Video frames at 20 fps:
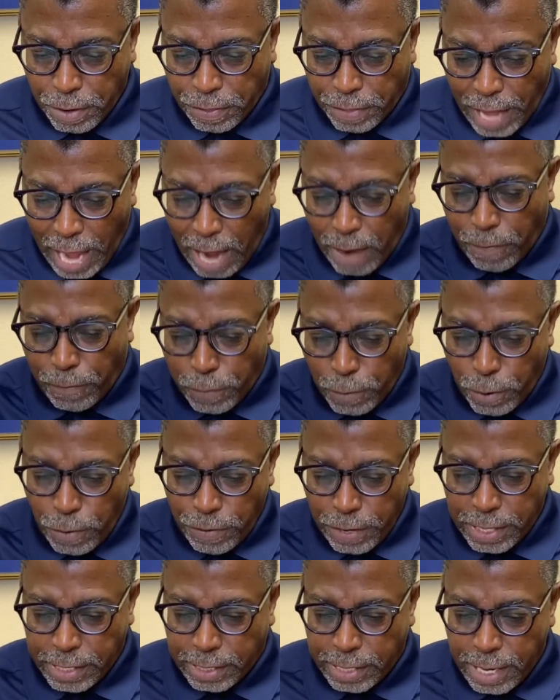Therefore,
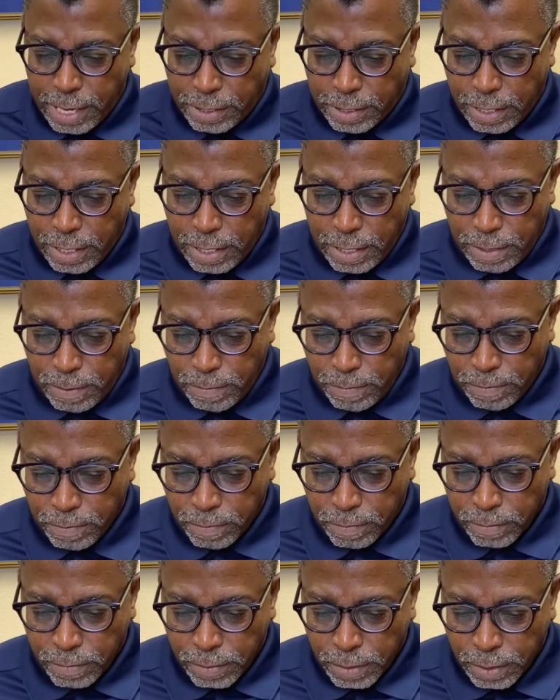they said to him,
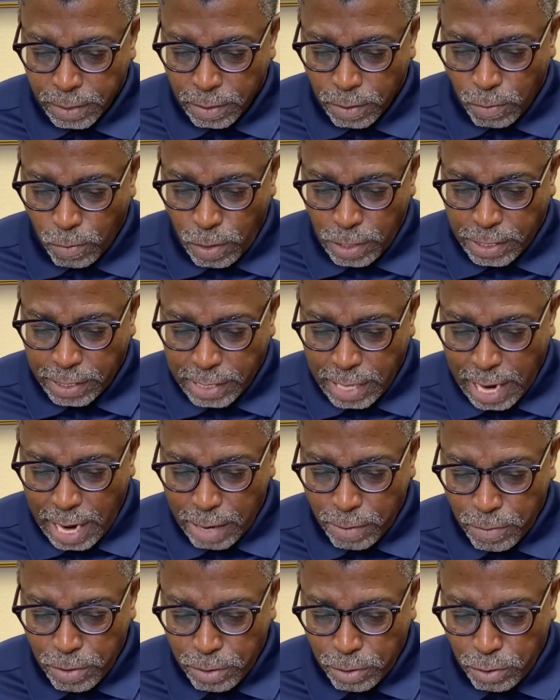what sign?